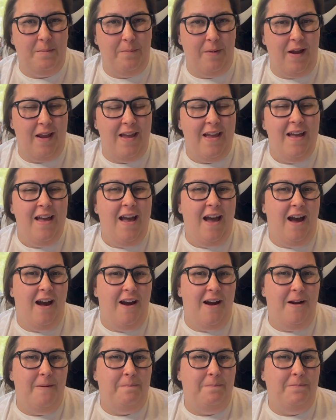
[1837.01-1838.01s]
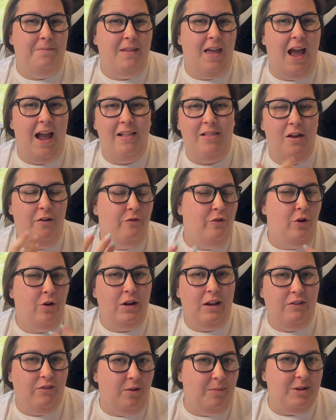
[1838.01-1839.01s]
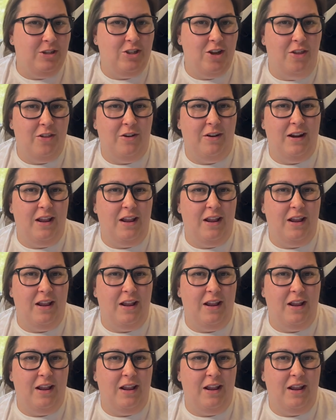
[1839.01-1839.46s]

but I love learning from each other,